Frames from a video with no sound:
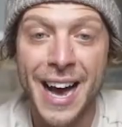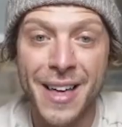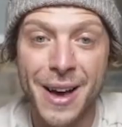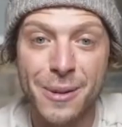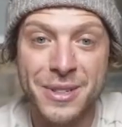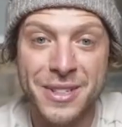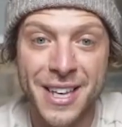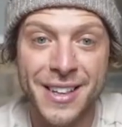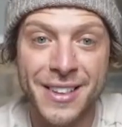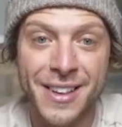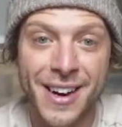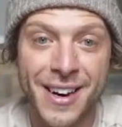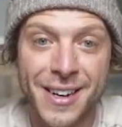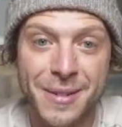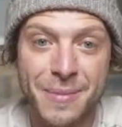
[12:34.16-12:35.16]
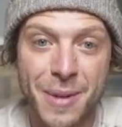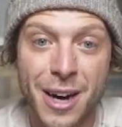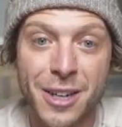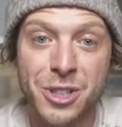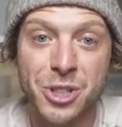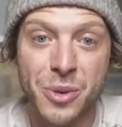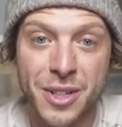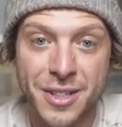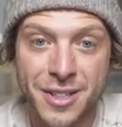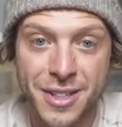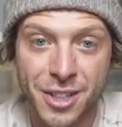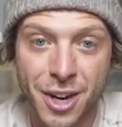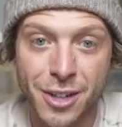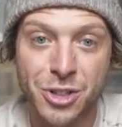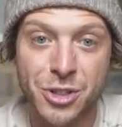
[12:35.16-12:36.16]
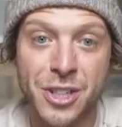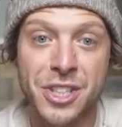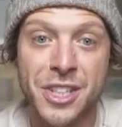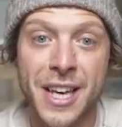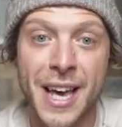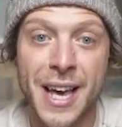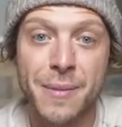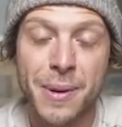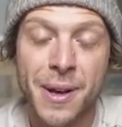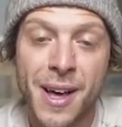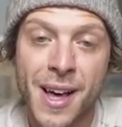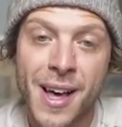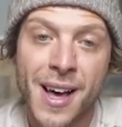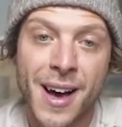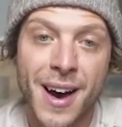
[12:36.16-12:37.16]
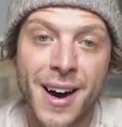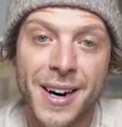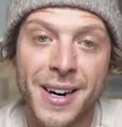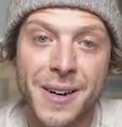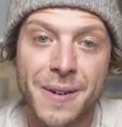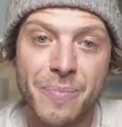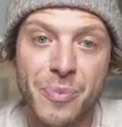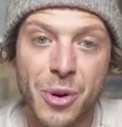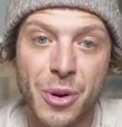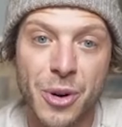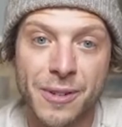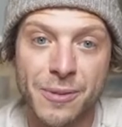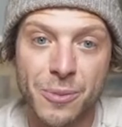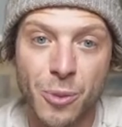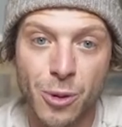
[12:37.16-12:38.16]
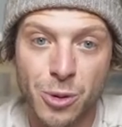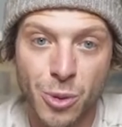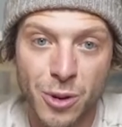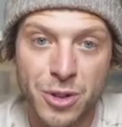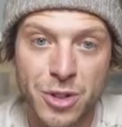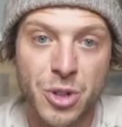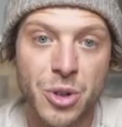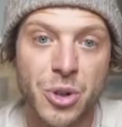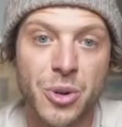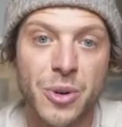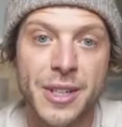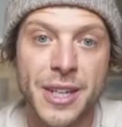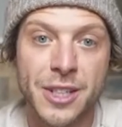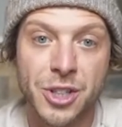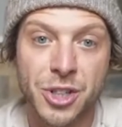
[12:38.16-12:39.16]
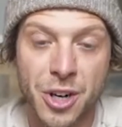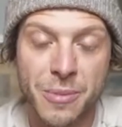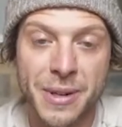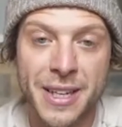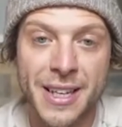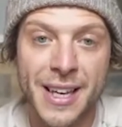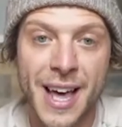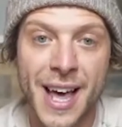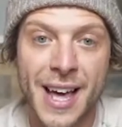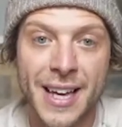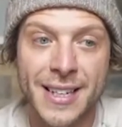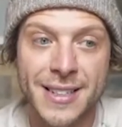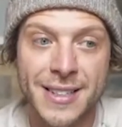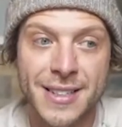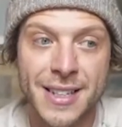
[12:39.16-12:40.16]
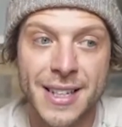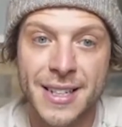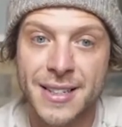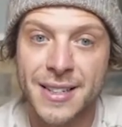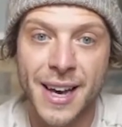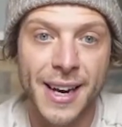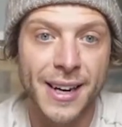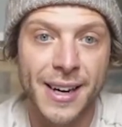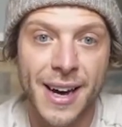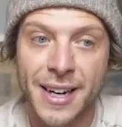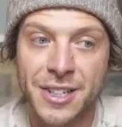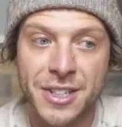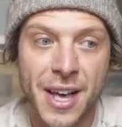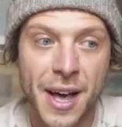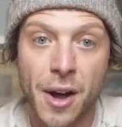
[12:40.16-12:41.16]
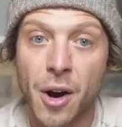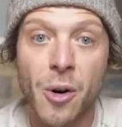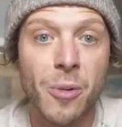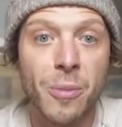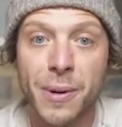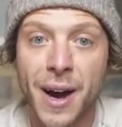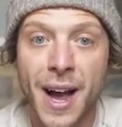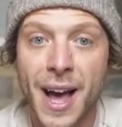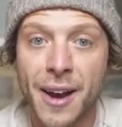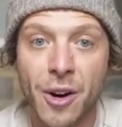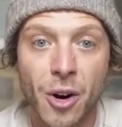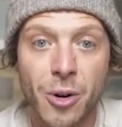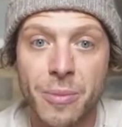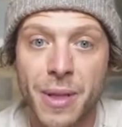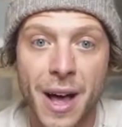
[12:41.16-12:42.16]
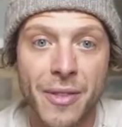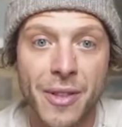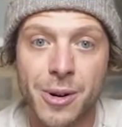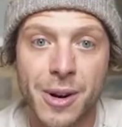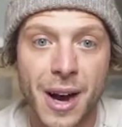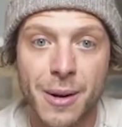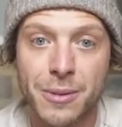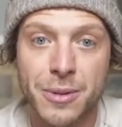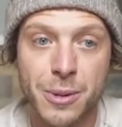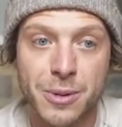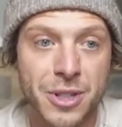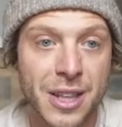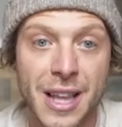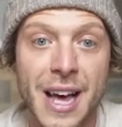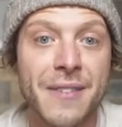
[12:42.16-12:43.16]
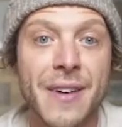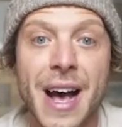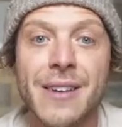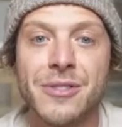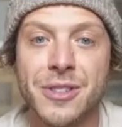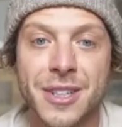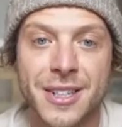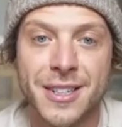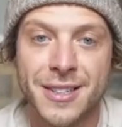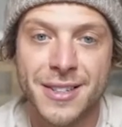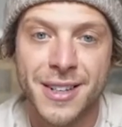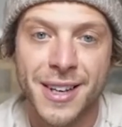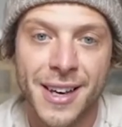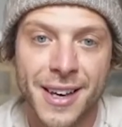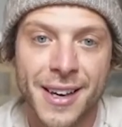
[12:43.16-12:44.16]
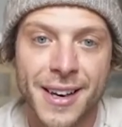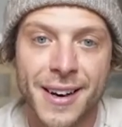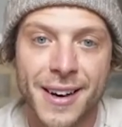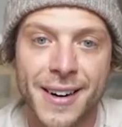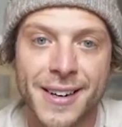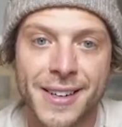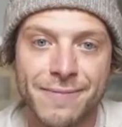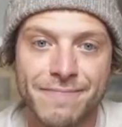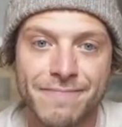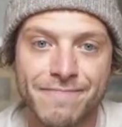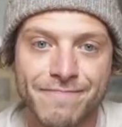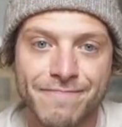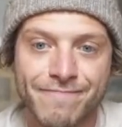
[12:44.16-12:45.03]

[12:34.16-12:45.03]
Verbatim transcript: that was in um, Auschwitz, the concentration camp, mm. um, during World War II in, in Germany, and he's like, I just had hope. I had hope that there, mm. I, there was a life after this. Um,